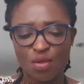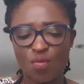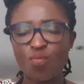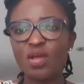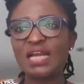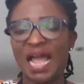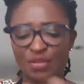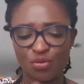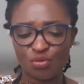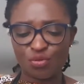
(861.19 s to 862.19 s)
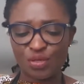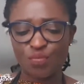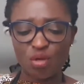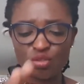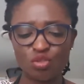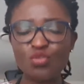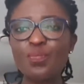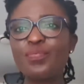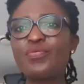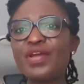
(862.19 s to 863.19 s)
What are you doing? What do
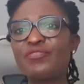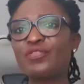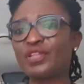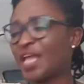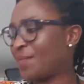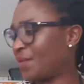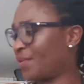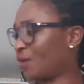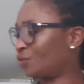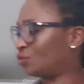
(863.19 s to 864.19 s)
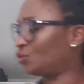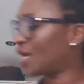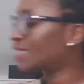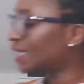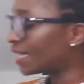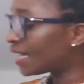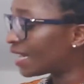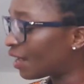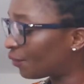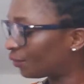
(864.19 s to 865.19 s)
you pray for them about? I said
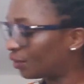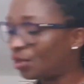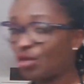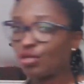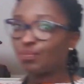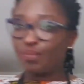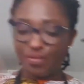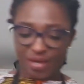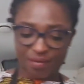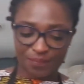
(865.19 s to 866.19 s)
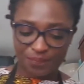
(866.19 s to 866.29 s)
earlier on, pray.